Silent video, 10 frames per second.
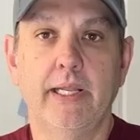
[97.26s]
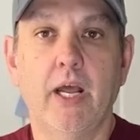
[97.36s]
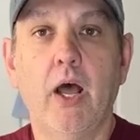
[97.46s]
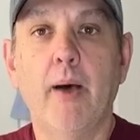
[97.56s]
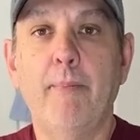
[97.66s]

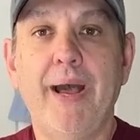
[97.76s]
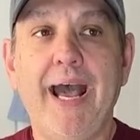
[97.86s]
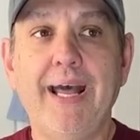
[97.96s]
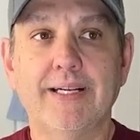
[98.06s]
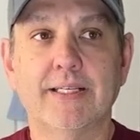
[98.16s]
Now, a
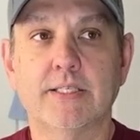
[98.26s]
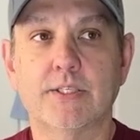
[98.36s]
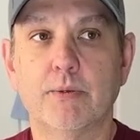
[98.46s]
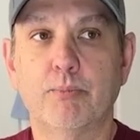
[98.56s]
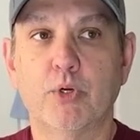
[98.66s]
patent
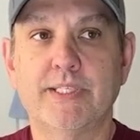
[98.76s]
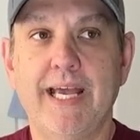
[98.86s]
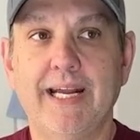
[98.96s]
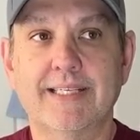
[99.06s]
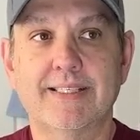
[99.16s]

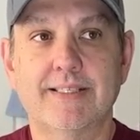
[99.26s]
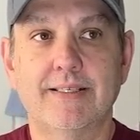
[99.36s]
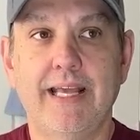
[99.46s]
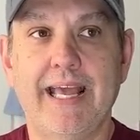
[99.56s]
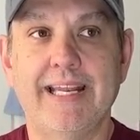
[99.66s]
protects
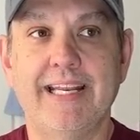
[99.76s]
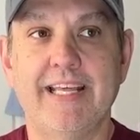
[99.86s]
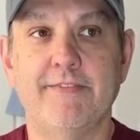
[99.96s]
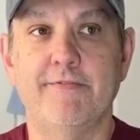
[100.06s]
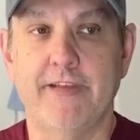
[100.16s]
an
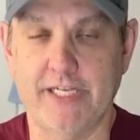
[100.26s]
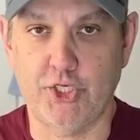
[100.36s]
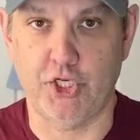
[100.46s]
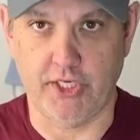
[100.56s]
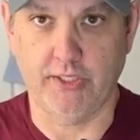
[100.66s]
invention